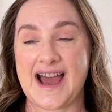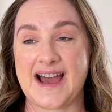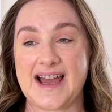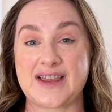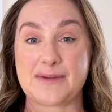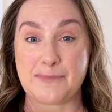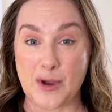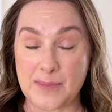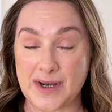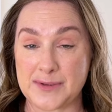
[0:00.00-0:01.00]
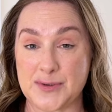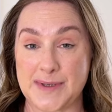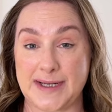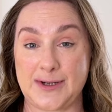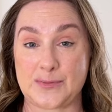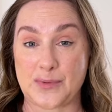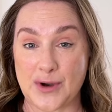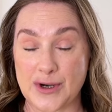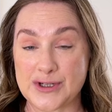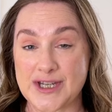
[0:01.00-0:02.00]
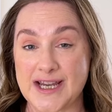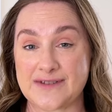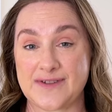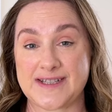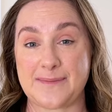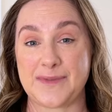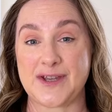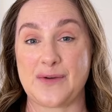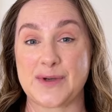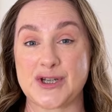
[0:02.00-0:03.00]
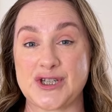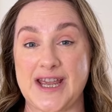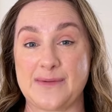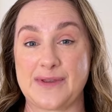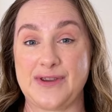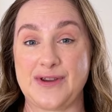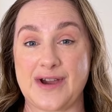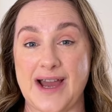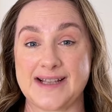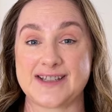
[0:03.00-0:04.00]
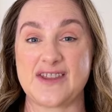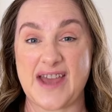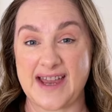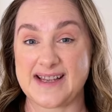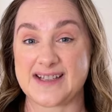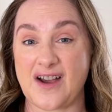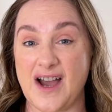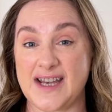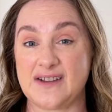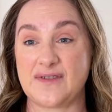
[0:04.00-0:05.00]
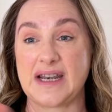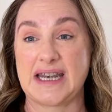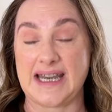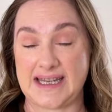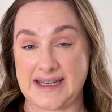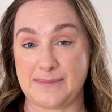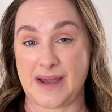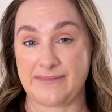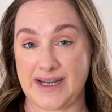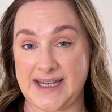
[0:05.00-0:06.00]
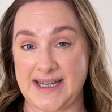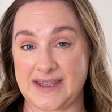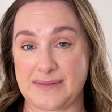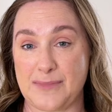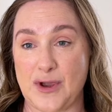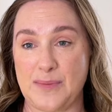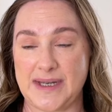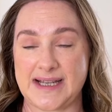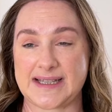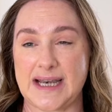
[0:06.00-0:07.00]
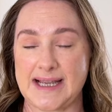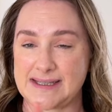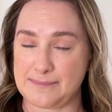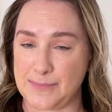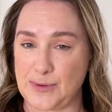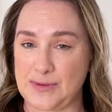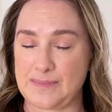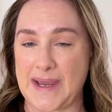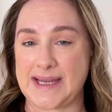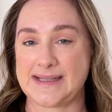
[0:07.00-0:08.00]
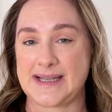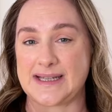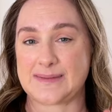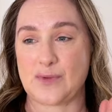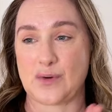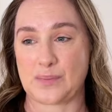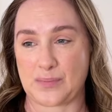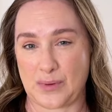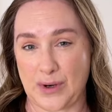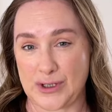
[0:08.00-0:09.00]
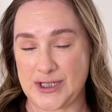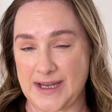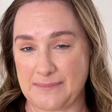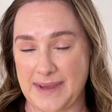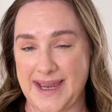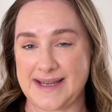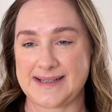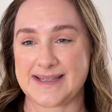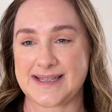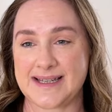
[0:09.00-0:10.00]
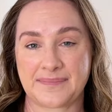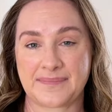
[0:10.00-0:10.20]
At the moment, I'm doing a little project for something I want to share with you guys. So that is kind of leading my reading at the moment. It's less mood based and it's more project based.